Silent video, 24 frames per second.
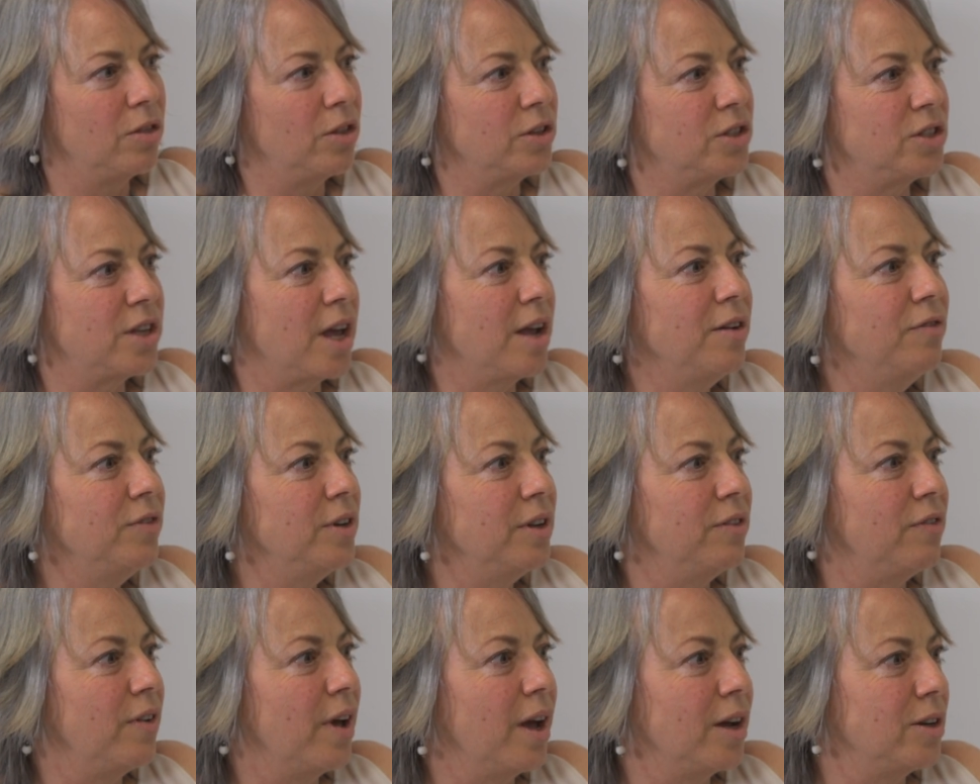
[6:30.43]
The
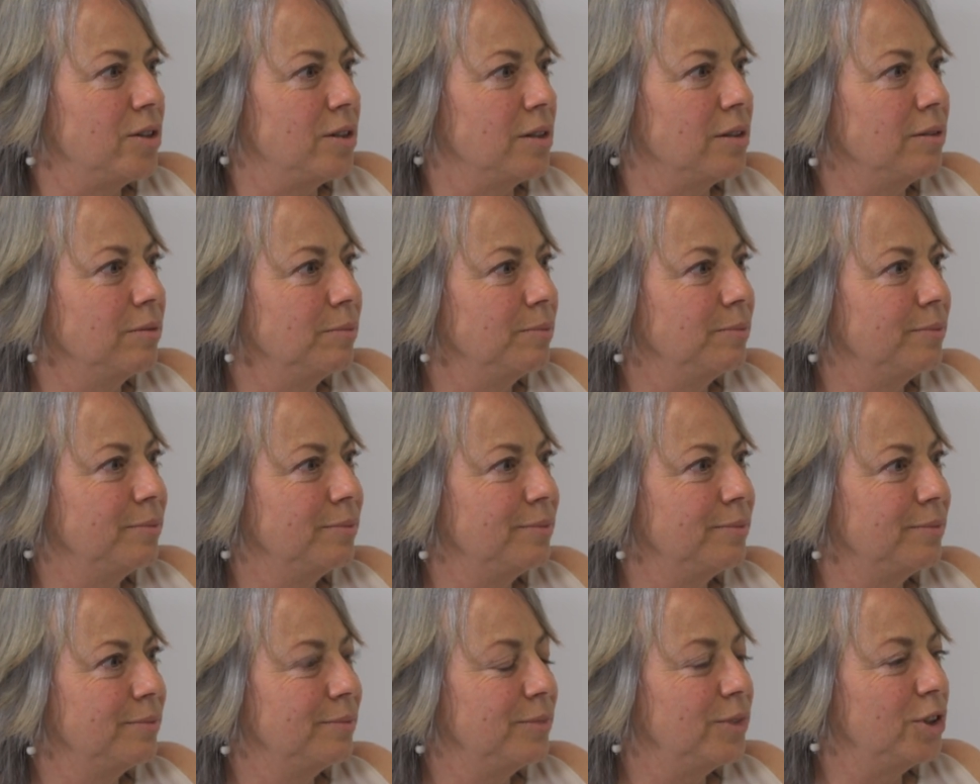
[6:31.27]
safety factor.
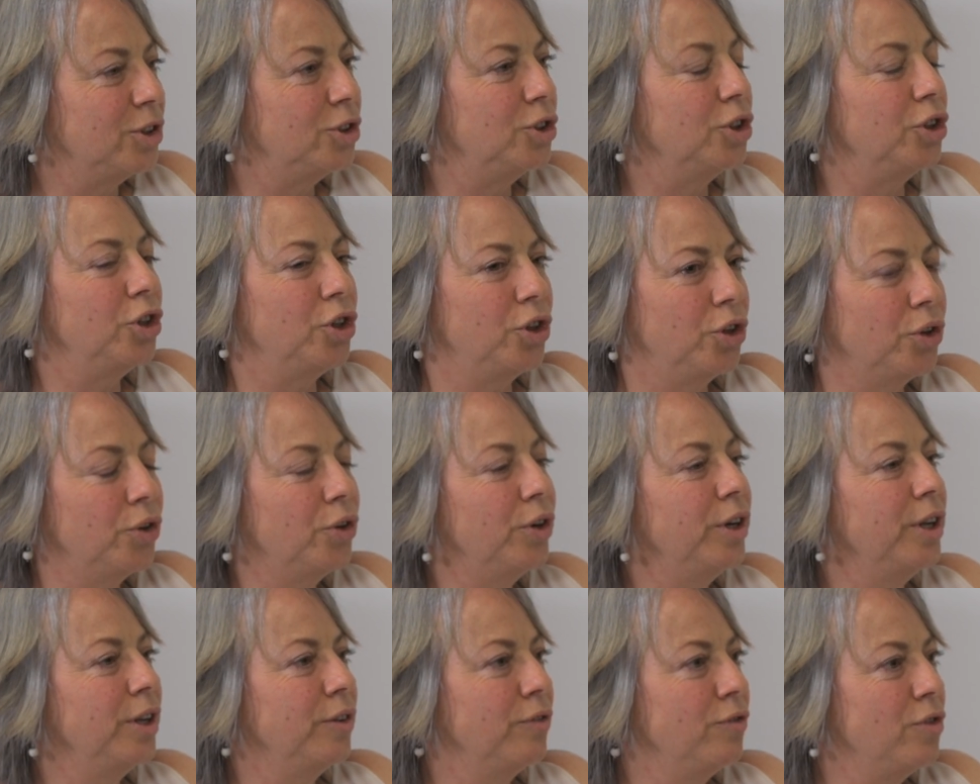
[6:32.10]
The
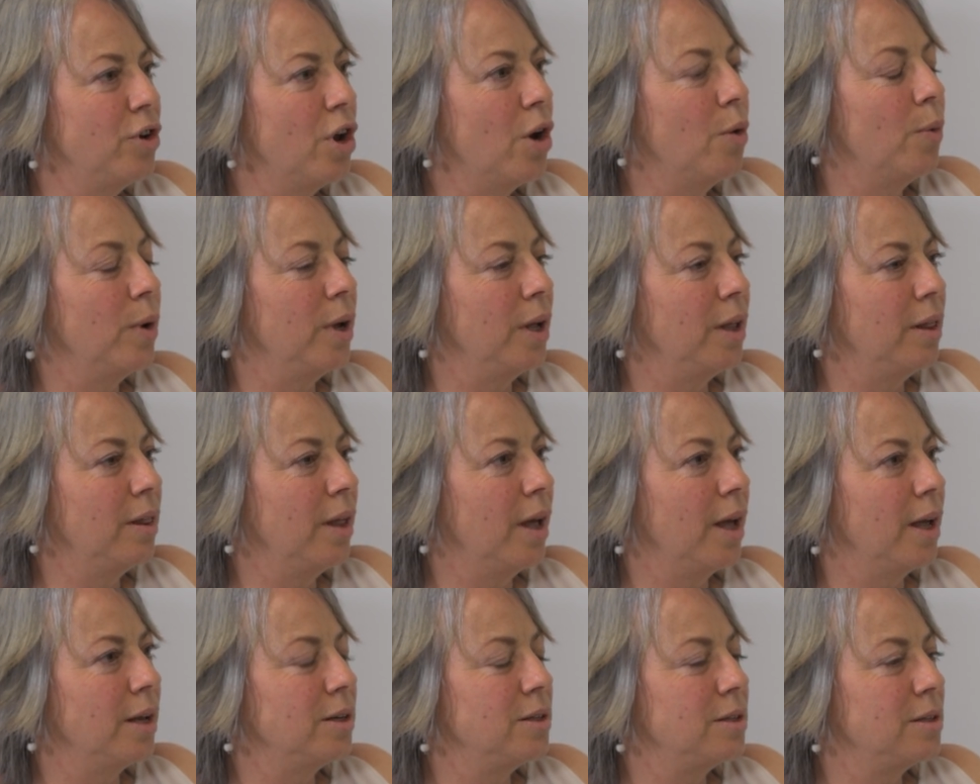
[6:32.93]
security of knowing
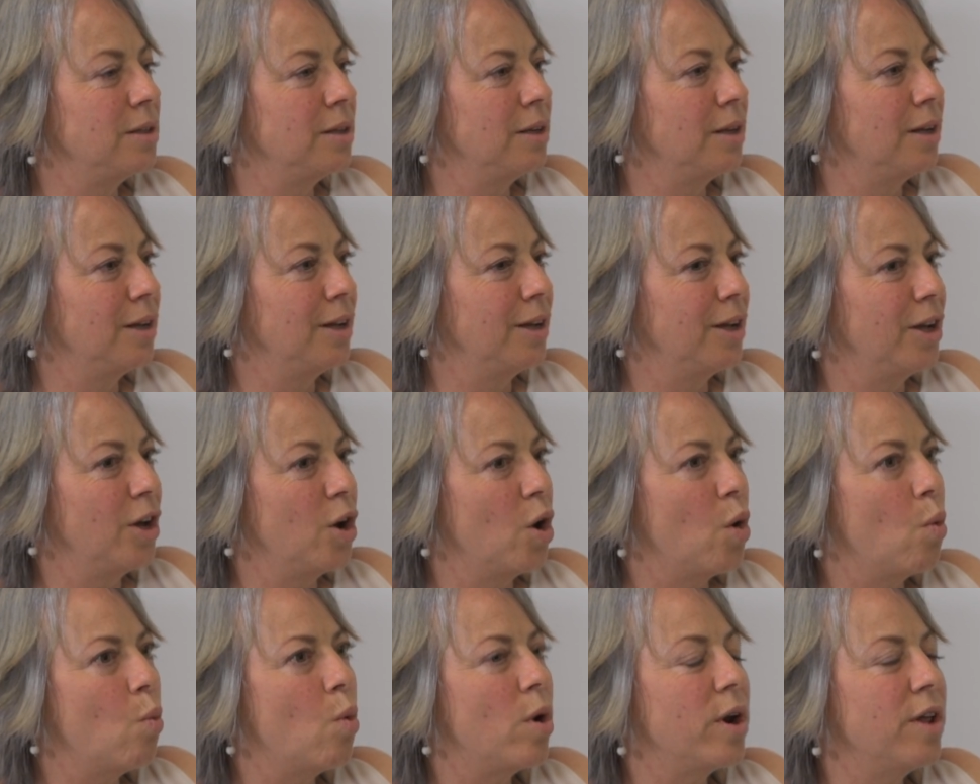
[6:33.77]
that
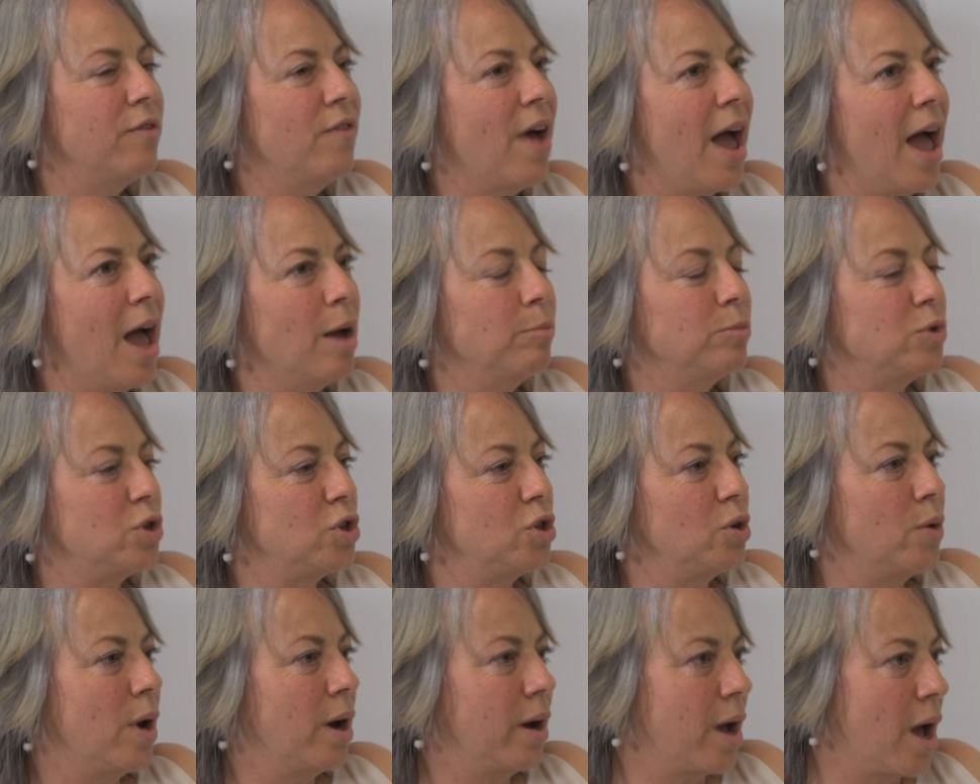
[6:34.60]
whatever happens
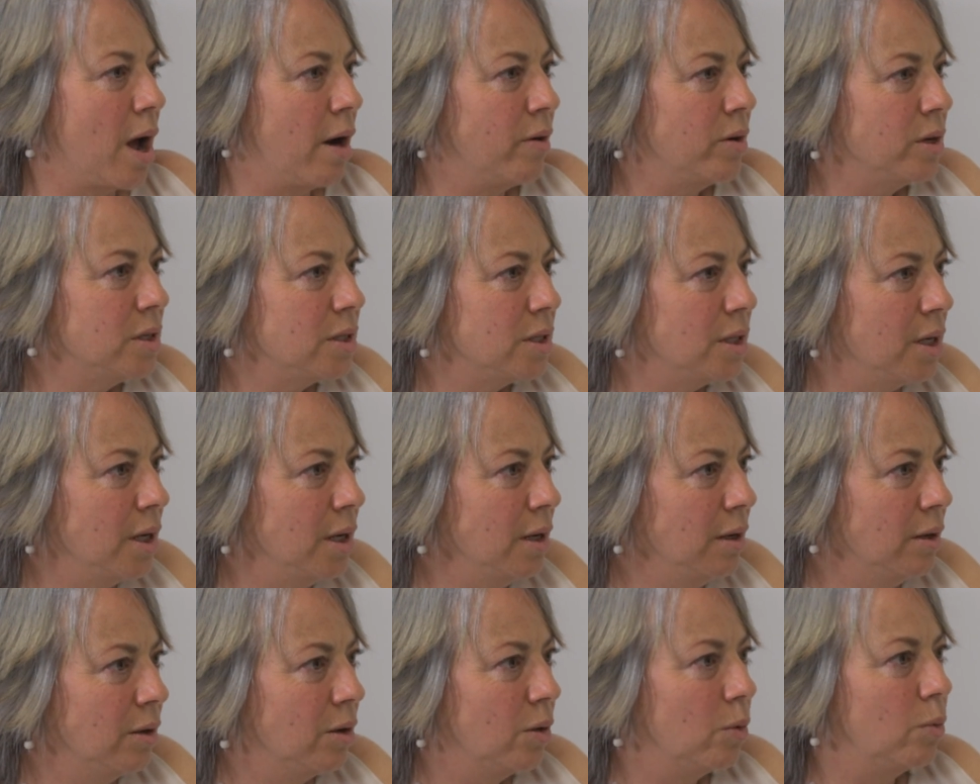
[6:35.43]
to our
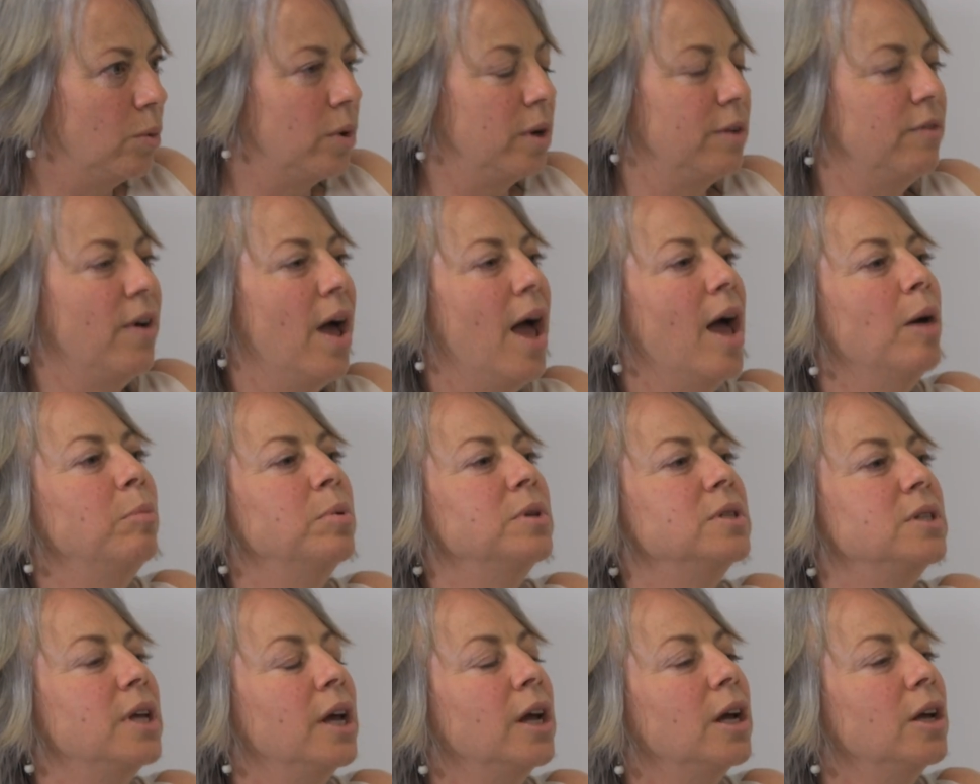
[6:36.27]
currency, whatever
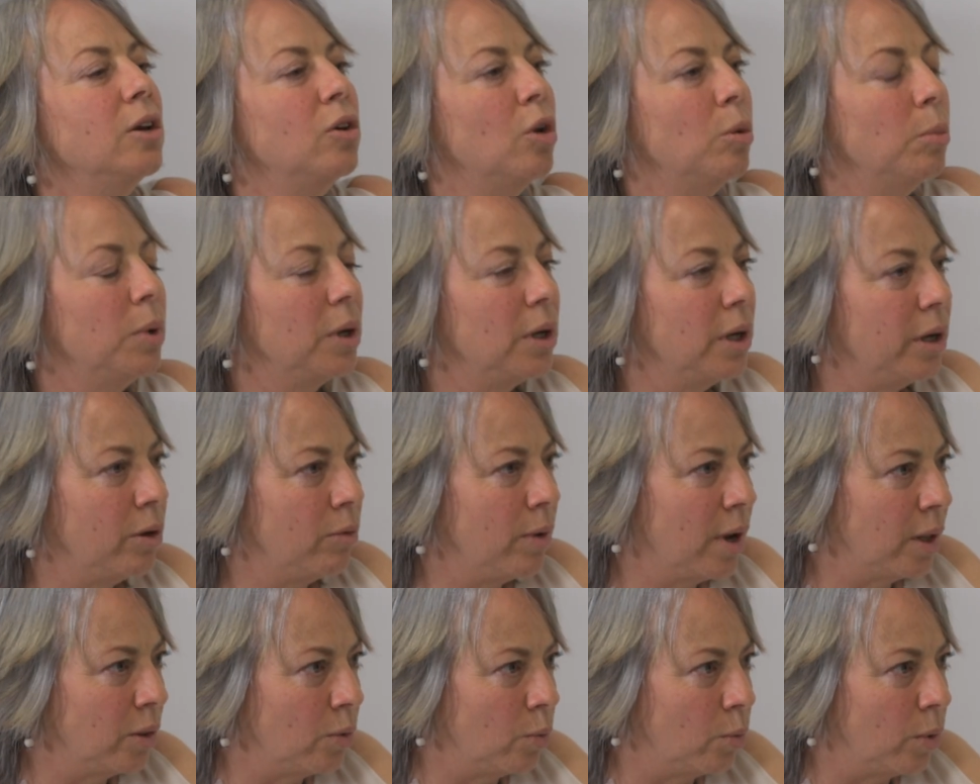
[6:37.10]
happens economically
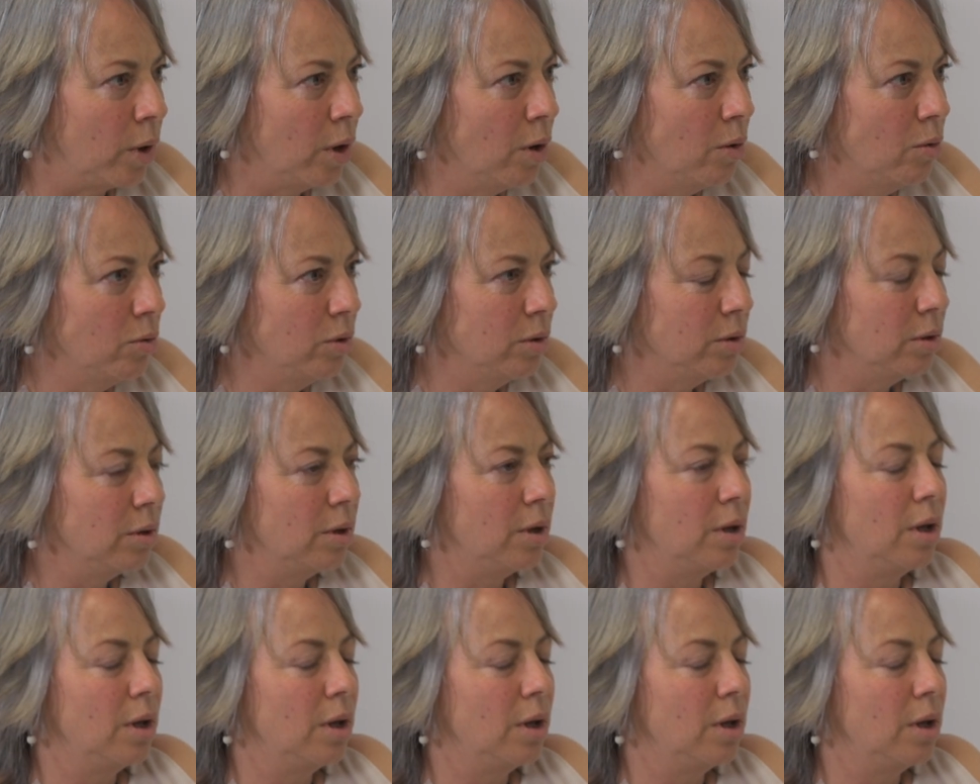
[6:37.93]
around the world,